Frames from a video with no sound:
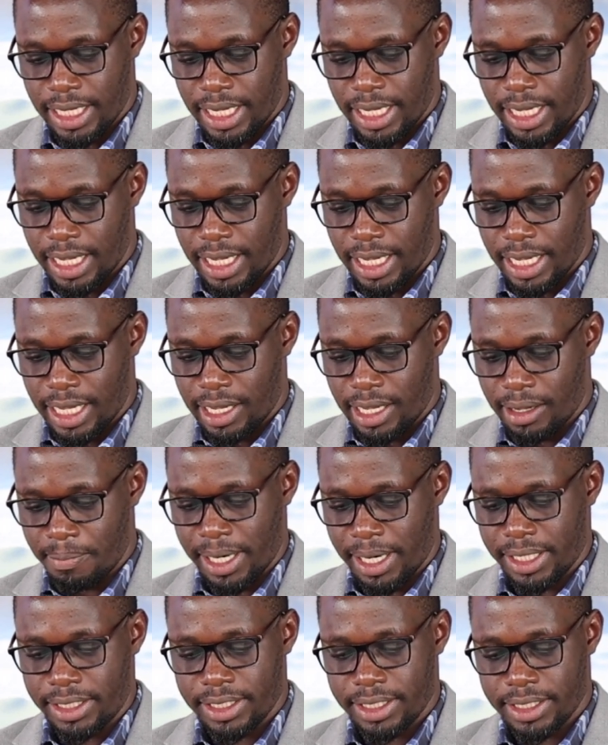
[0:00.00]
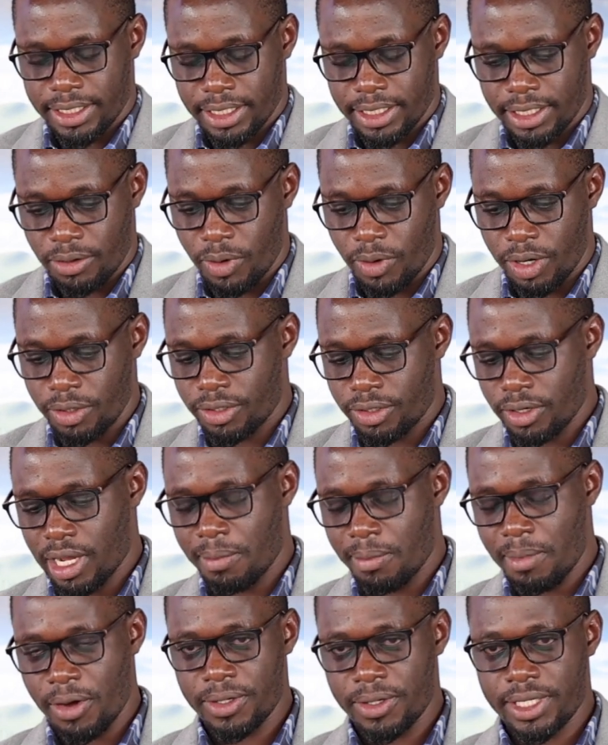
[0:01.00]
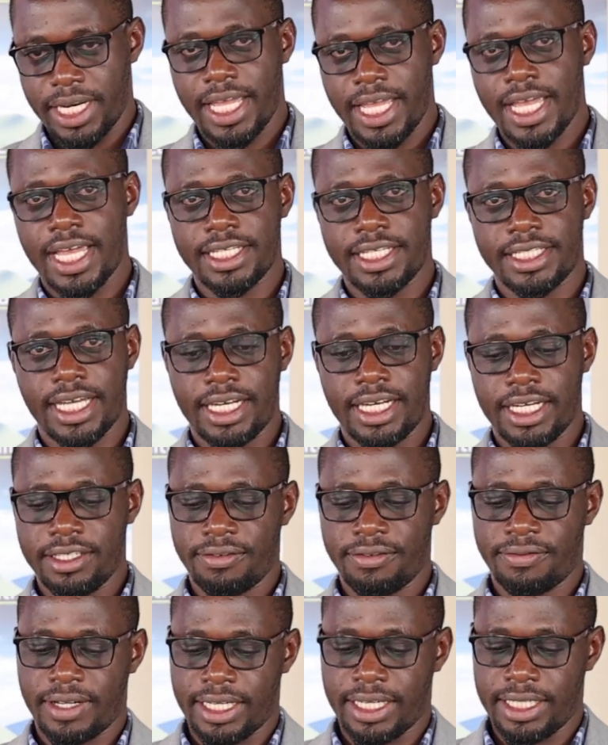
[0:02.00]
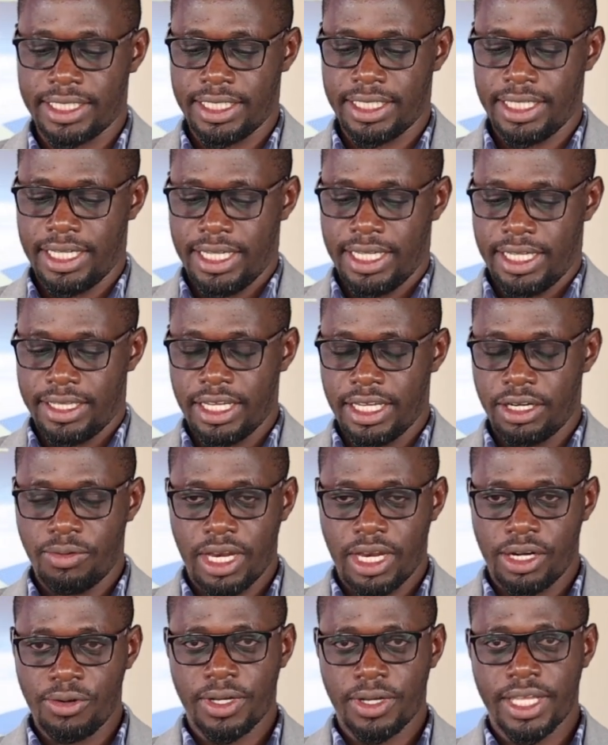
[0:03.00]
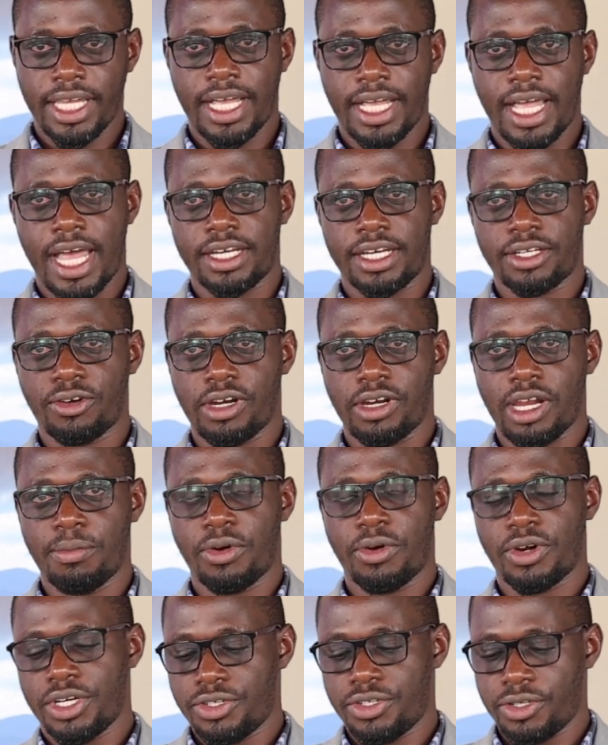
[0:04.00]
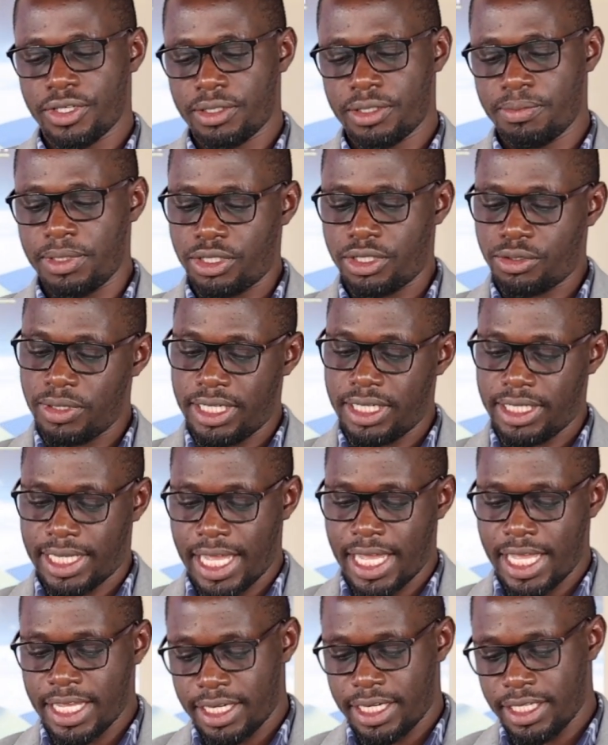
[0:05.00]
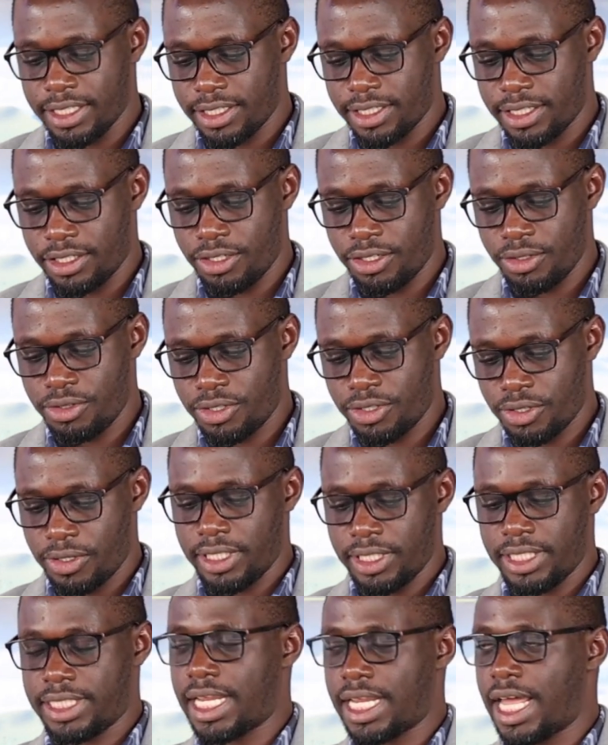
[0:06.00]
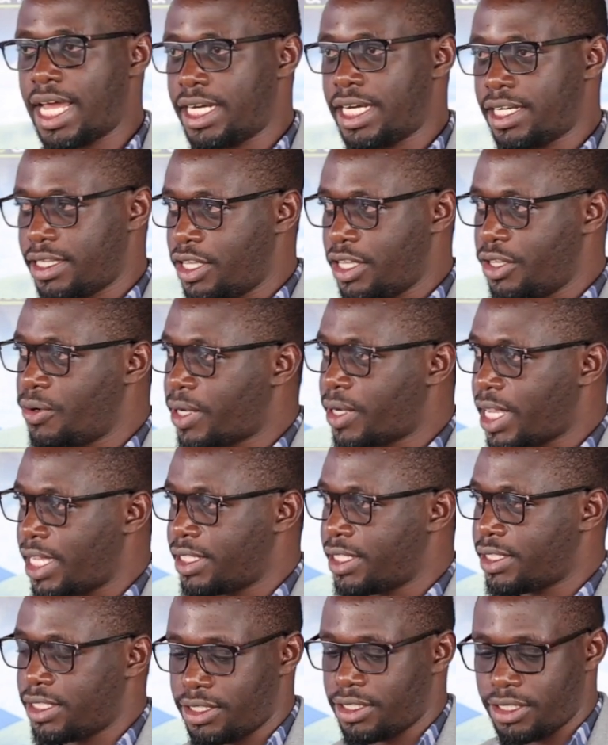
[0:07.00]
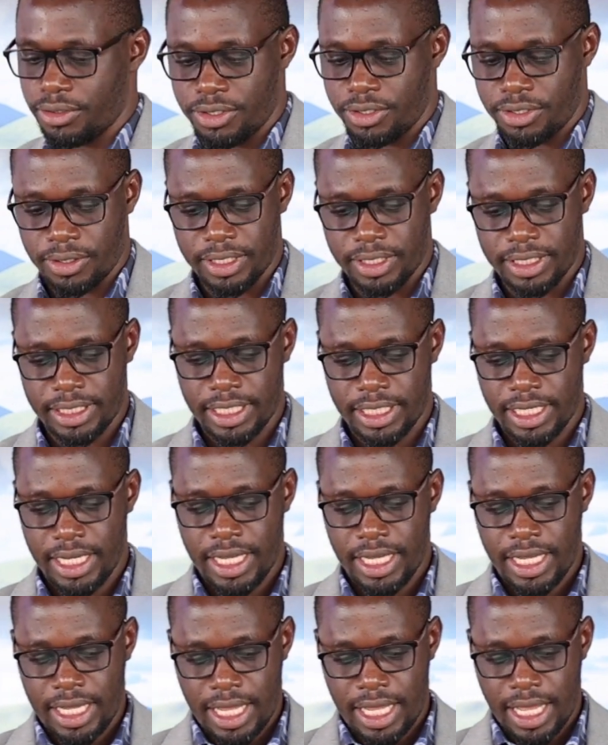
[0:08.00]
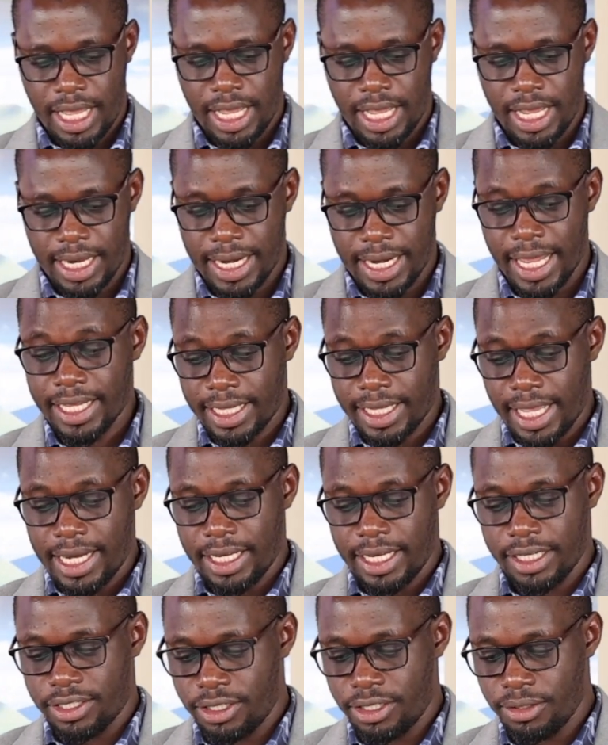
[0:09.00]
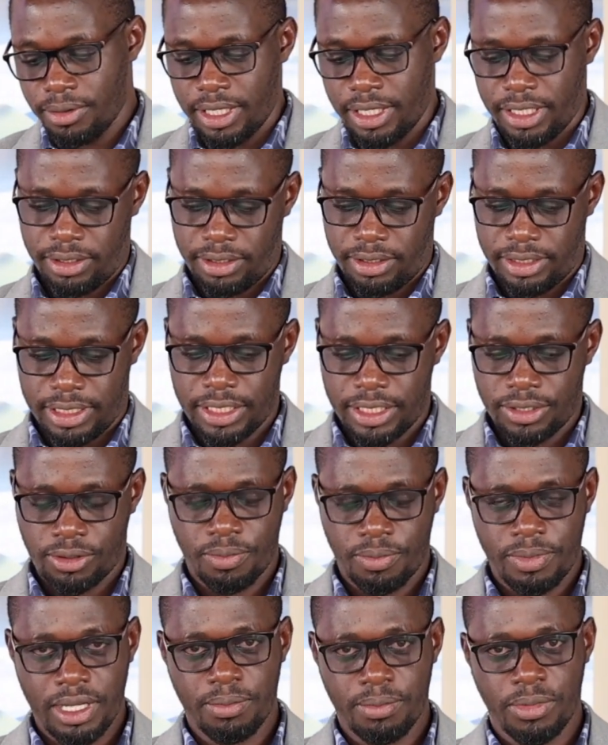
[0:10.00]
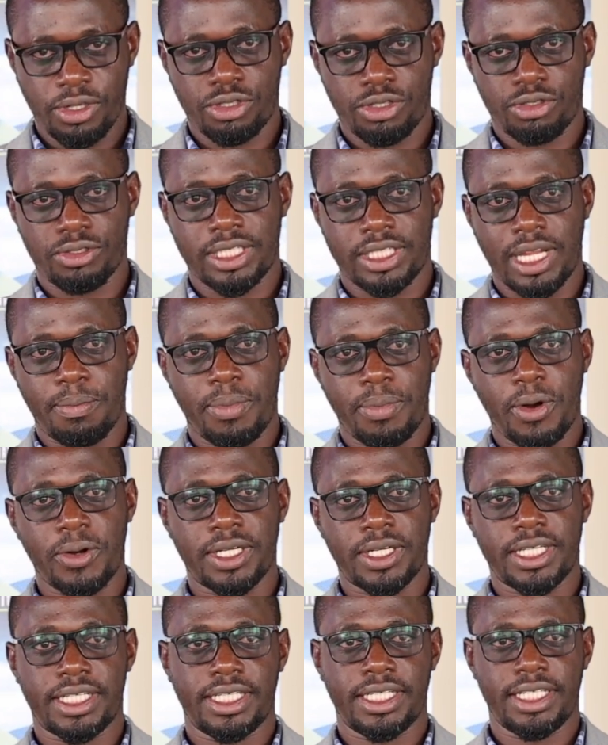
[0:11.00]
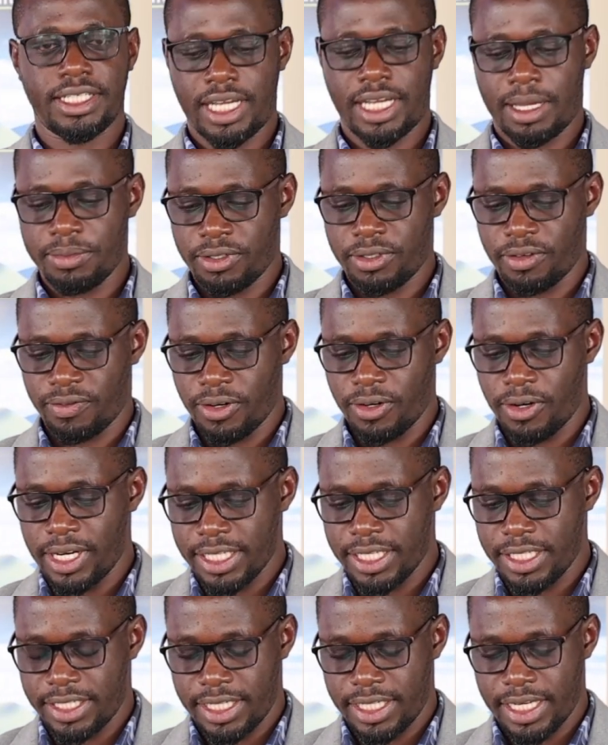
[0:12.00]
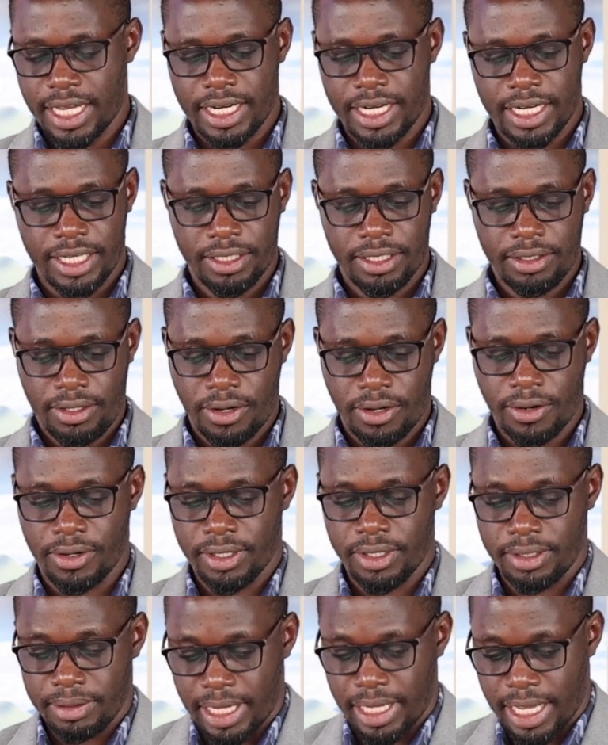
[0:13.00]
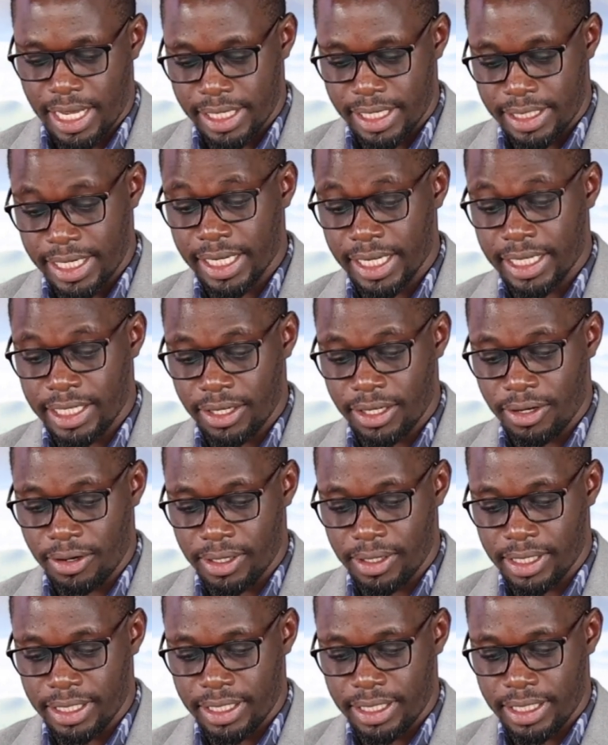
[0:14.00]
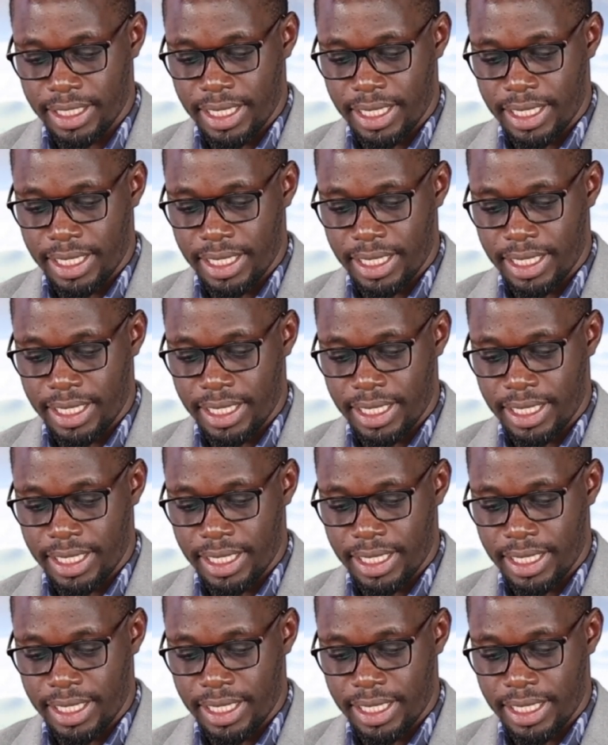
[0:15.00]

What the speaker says: But when we talk about AI Challenge Fund, then we are looking at collaborations between Kenyan institutions and the UK institutions like Alan Turing, just to be able to support in terms of knowledge sharing or technical